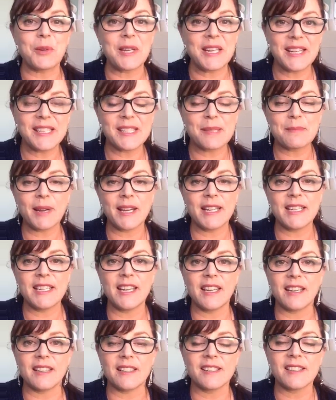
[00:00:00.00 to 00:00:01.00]
We need some
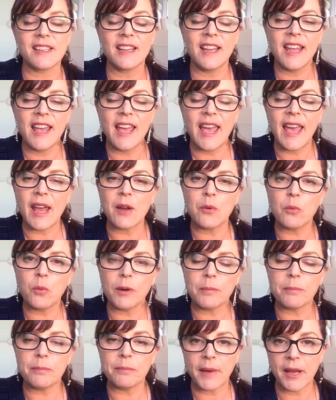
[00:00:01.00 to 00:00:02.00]
ideas. And
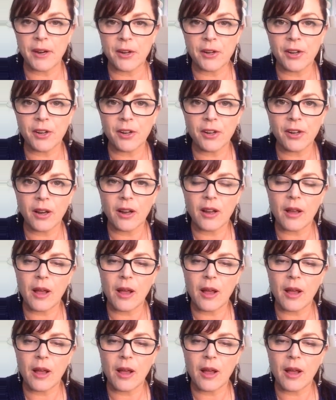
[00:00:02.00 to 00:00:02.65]
what better